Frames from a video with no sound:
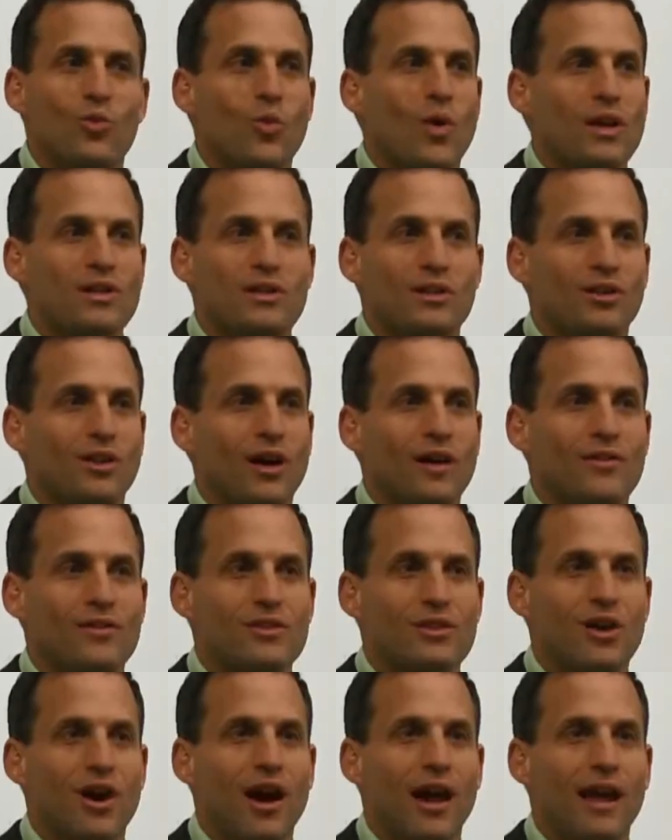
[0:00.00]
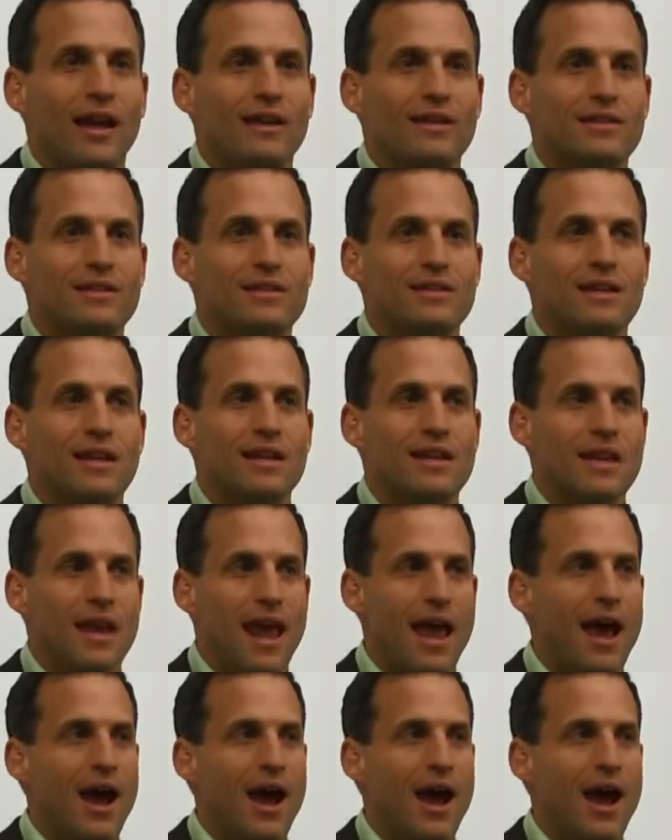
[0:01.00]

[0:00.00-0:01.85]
there wasn't a lot of science, and